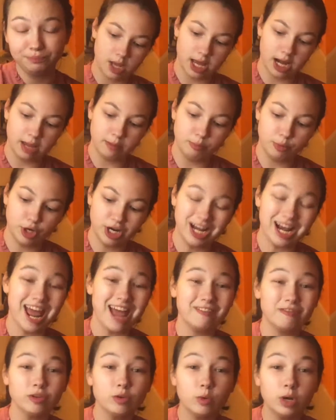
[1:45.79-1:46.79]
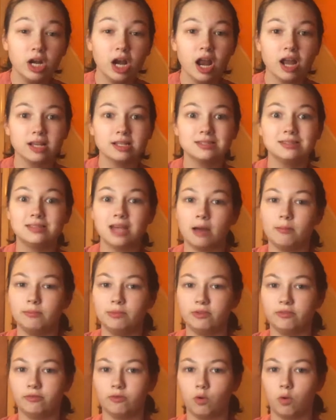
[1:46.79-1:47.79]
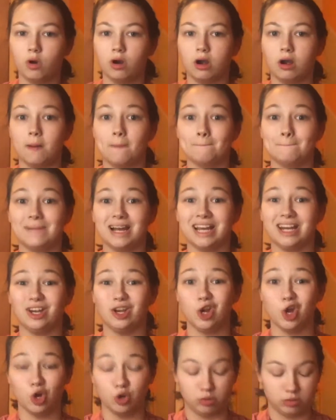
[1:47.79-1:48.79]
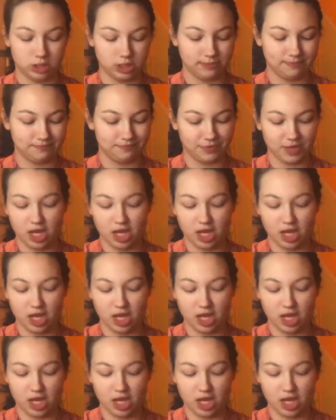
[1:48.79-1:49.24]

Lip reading: I put it everywhere except for my nose.